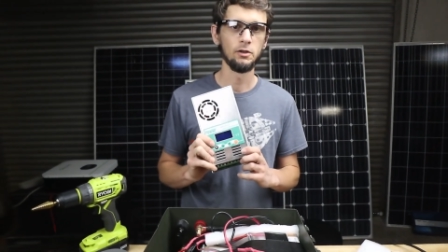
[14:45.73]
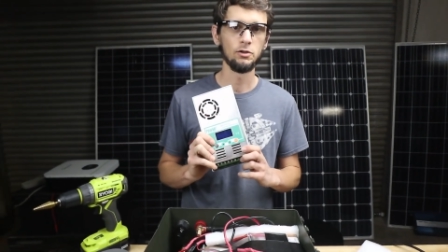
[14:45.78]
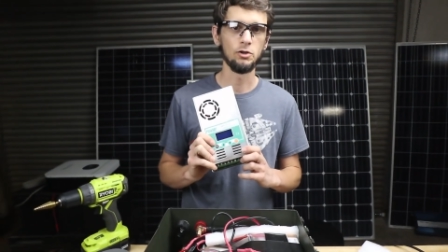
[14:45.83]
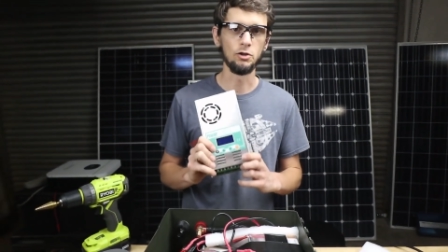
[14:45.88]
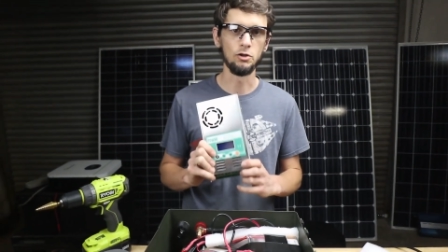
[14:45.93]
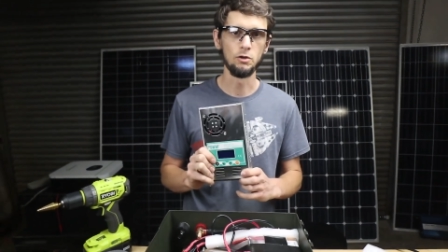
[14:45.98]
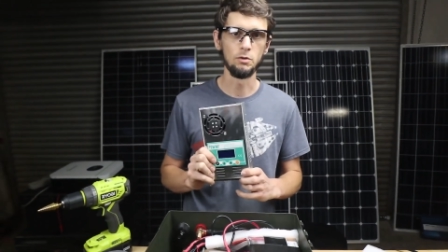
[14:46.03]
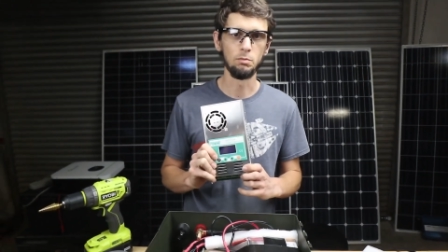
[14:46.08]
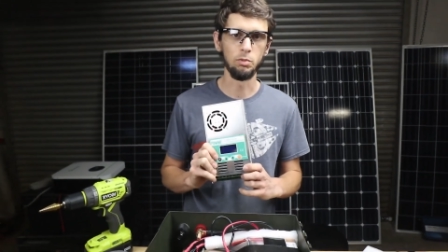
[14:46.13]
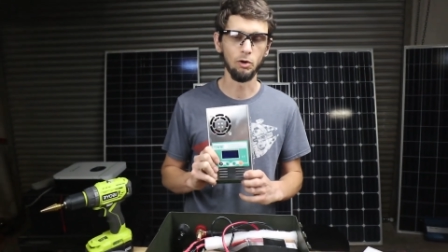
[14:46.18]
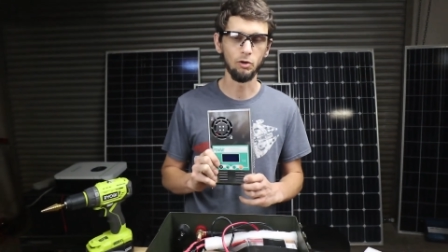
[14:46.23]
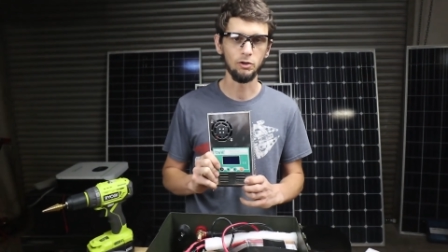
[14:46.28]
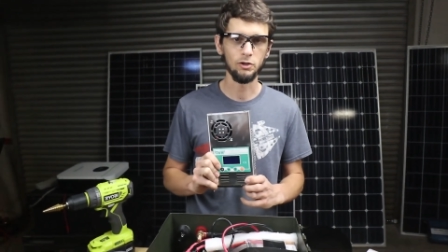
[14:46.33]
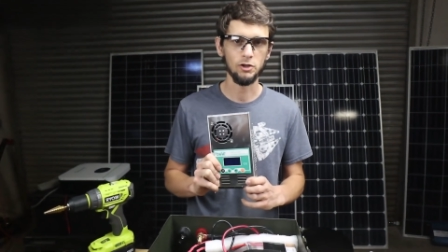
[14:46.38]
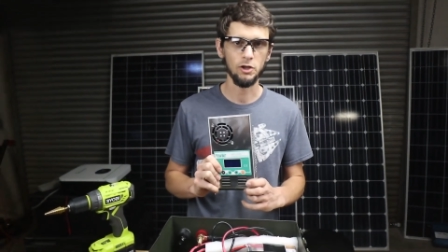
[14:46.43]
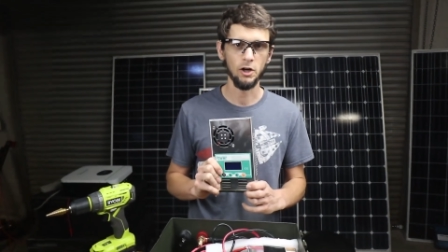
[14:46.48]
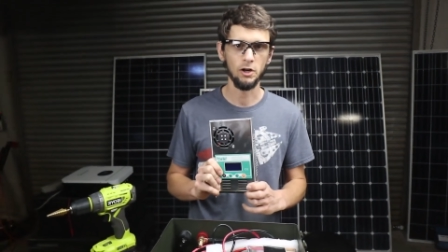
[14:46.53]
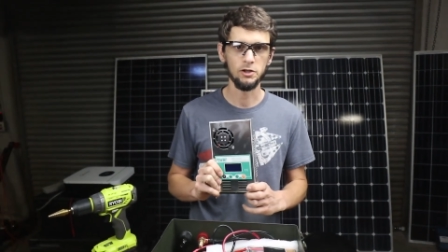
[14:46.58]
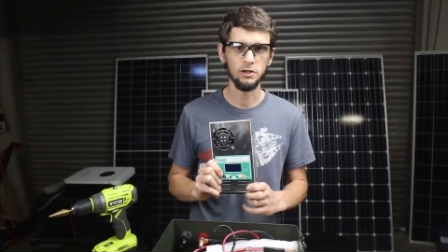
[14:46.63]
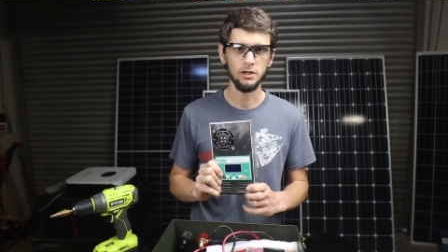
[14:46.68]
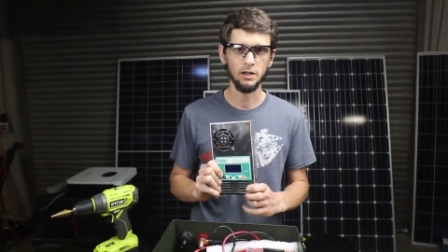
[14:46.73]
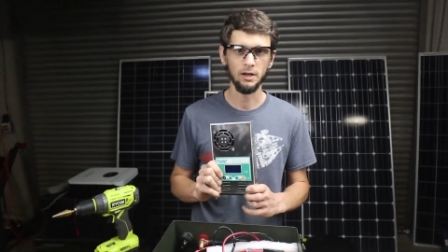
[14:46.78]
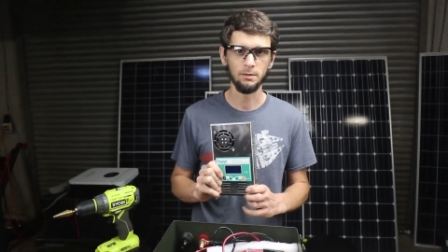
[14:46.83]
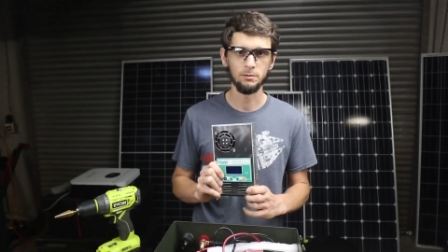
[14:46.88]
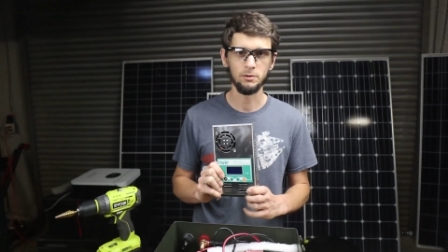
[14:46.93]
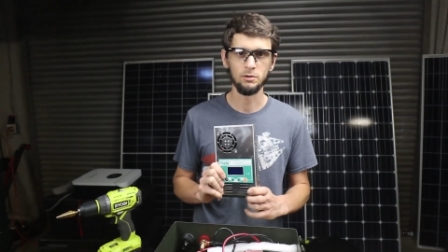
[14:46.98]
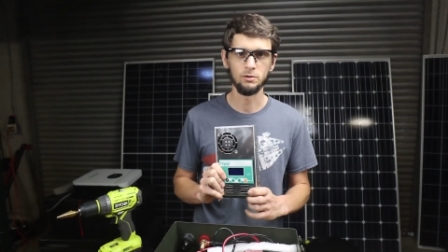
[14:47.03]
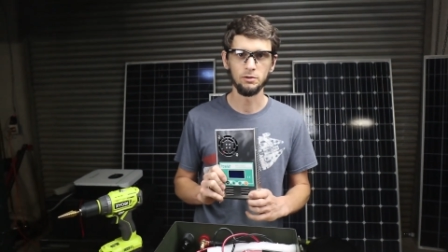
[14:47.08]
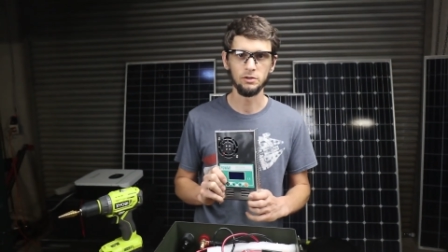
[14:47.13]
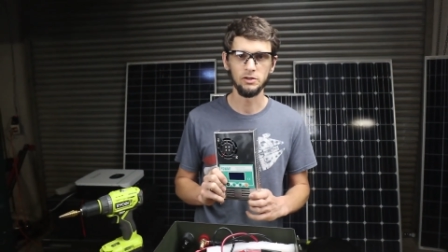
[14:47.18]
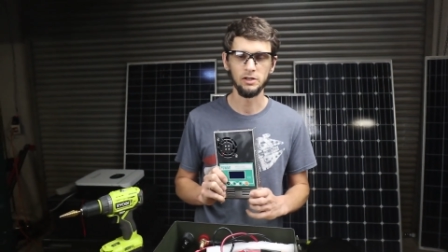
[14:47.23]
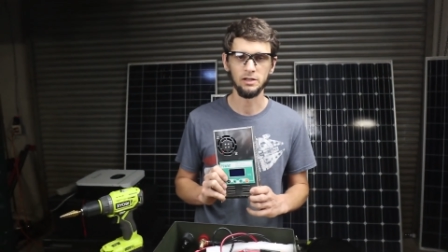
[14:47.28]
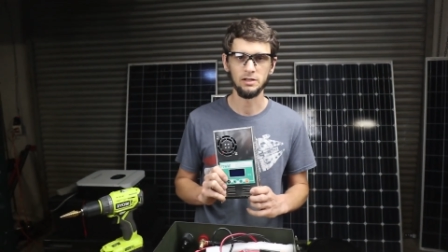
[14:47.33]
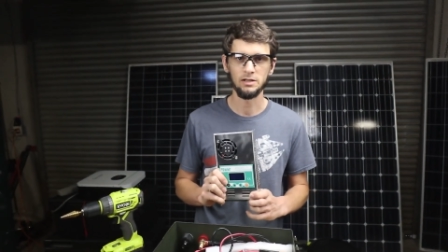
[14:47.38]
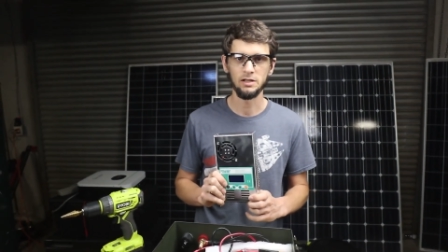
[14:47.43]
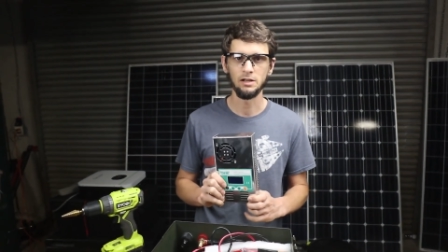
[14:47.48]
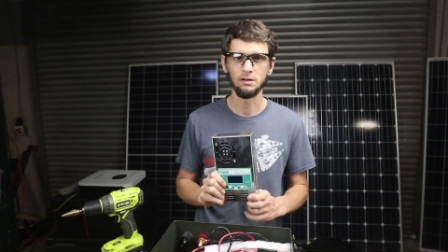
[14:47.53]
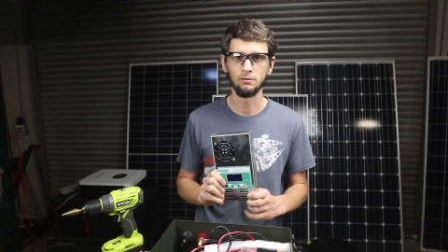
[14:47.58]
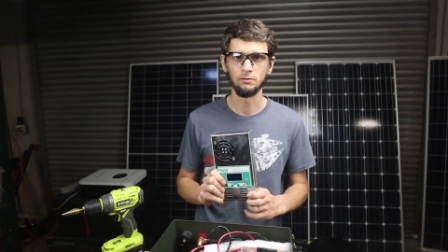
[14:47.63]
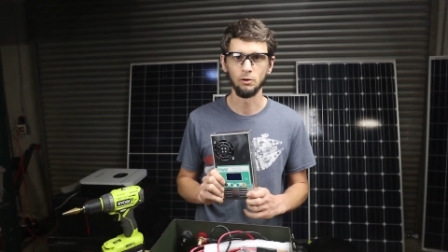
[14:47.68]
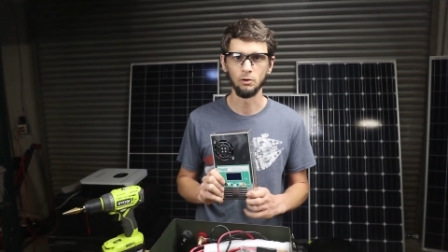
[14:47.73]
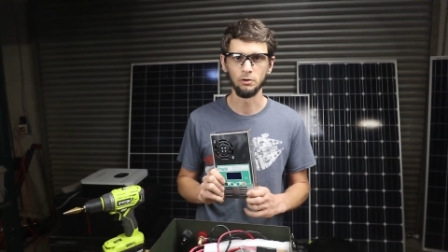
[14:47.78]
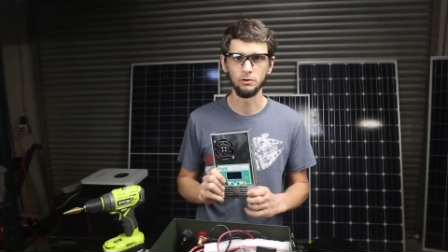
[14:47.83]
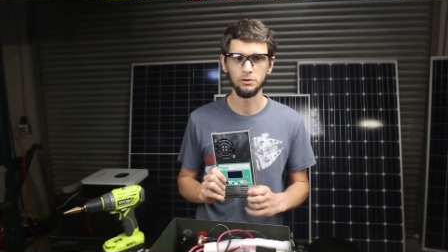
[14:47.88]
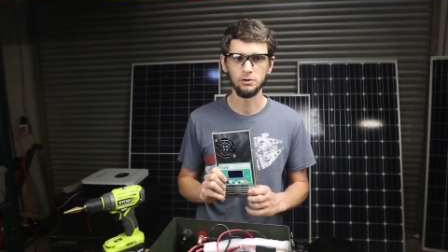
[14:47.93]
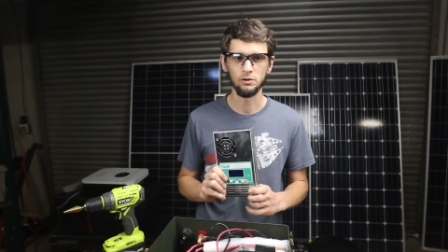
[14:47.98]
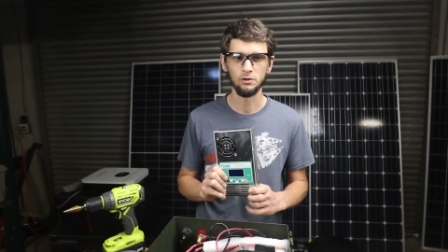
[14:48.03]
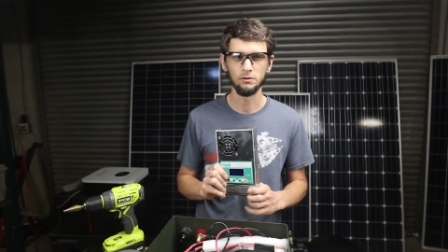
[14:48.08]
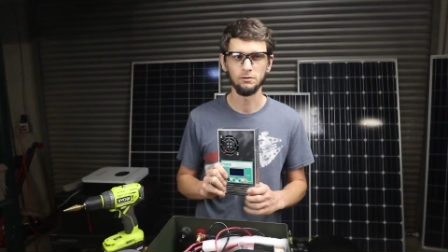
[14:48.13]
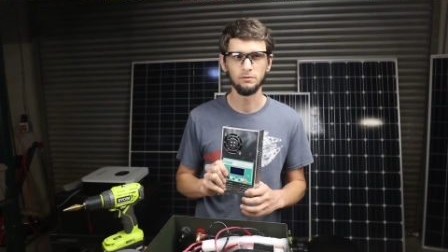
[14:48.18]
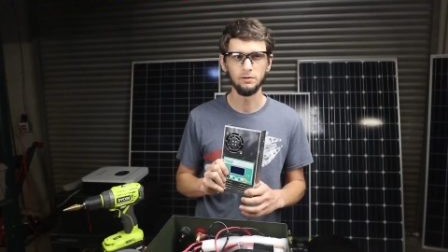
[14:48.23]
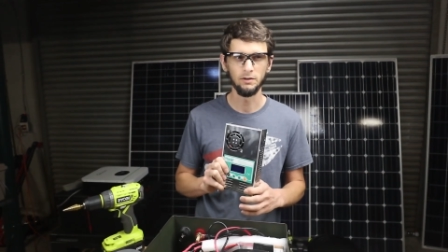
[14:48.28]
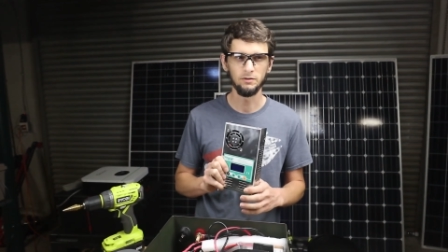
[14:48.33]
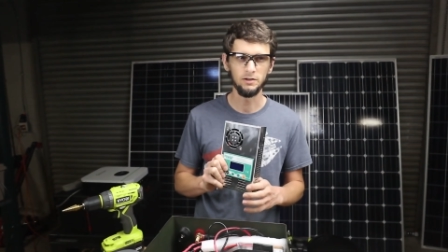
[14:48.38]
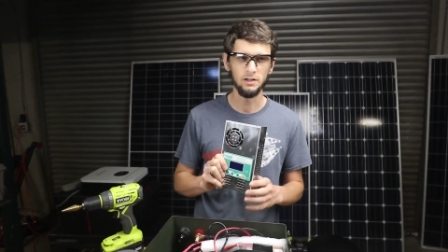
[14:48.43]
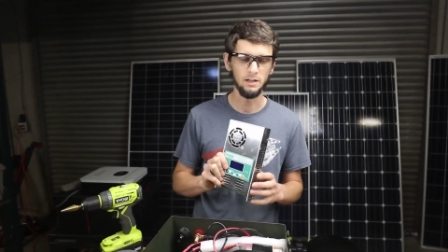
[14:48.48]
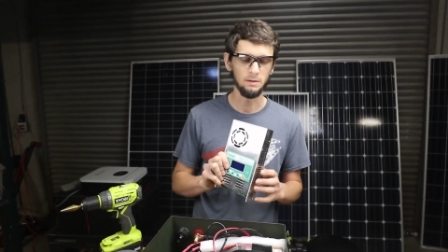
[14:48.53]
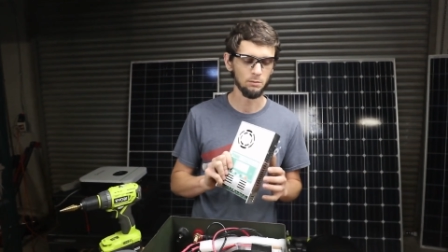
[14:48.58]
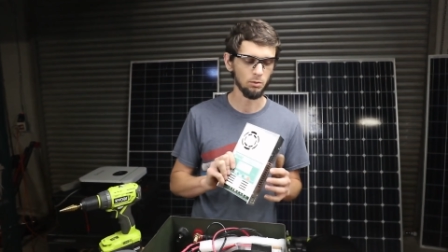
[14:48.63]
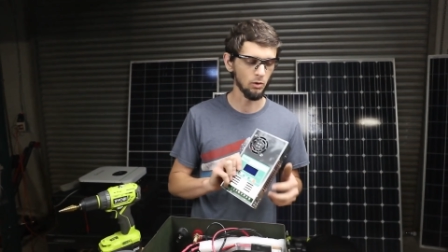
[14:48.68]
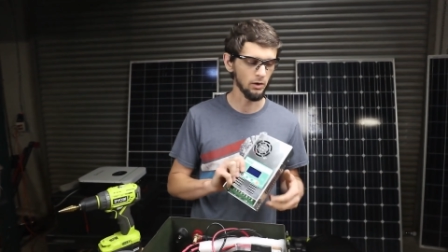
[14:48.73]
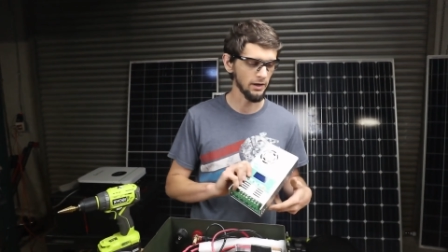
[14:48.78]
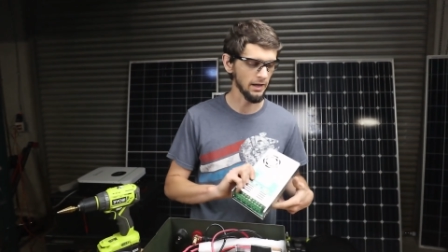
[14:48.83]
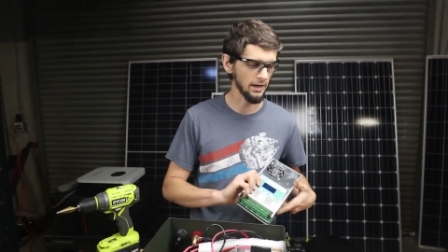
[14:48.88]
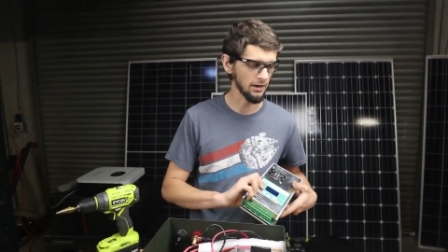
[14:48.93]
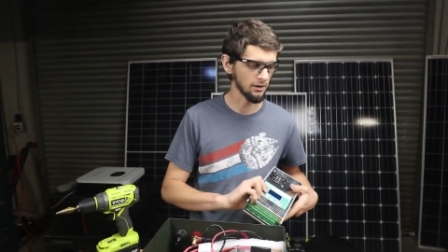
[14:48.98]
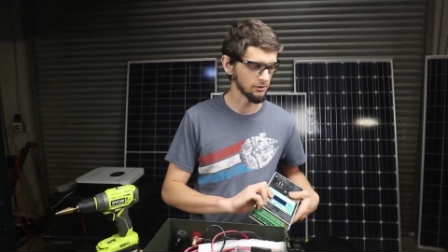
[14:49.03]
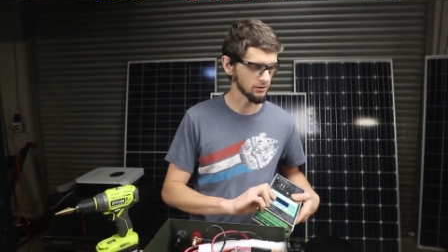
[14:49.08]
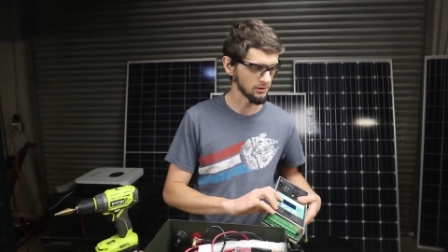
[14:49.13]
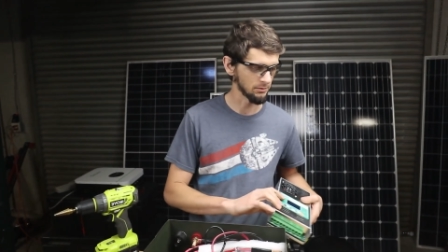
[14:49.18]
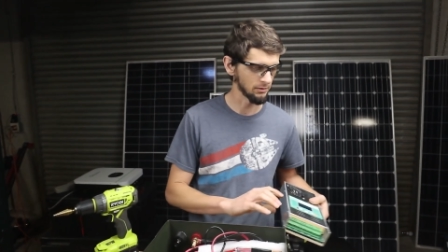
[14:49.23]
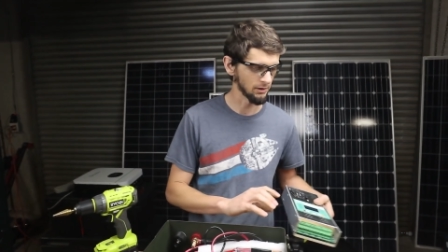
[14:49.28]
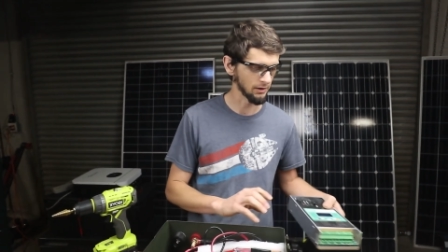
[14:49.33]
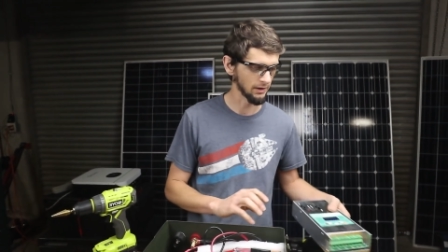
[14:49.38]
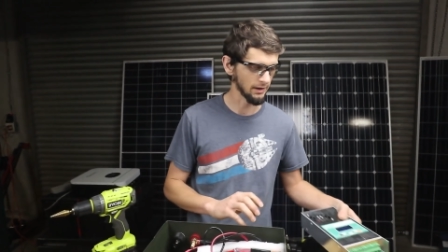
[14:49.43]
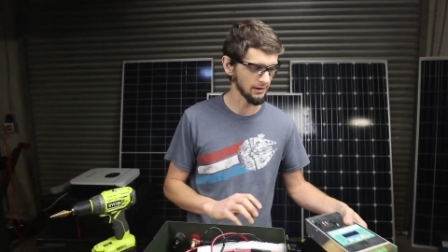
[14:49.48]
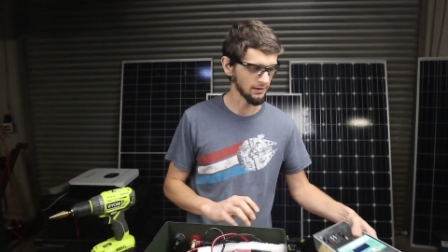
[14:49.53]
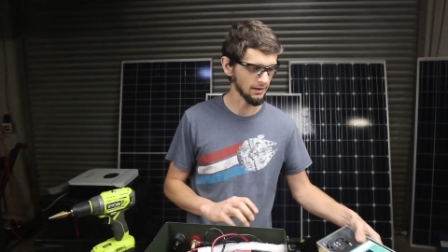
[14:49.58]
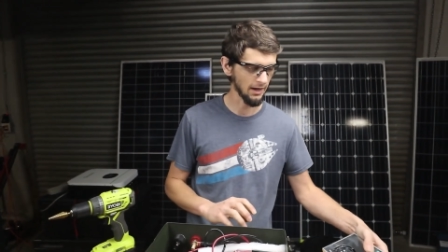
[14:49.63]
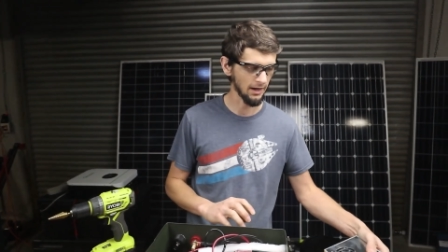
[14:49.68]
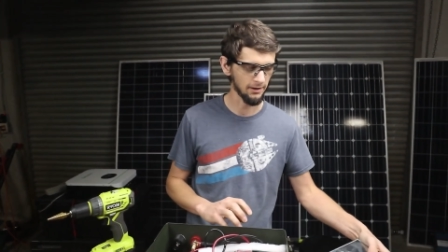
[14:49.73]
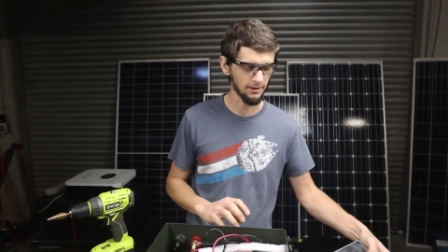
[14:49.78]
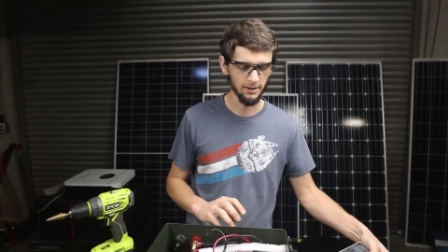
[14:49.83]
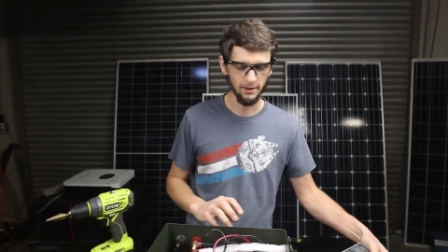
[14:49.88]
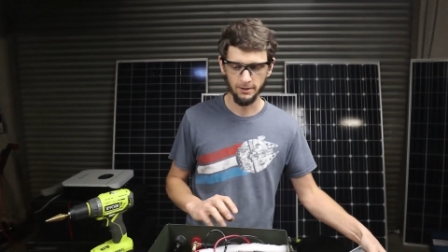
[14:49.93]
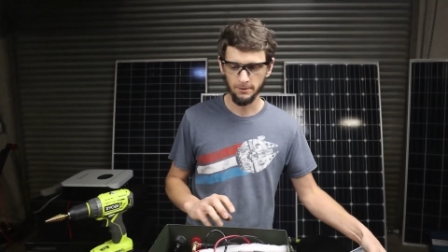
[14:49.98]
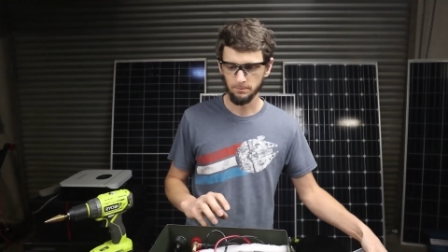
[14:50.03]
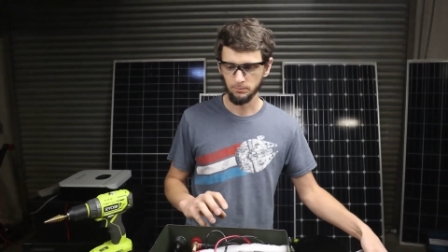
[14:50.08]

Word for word: to do bulk charging up to sixteen volts or fifteen point eight or something like that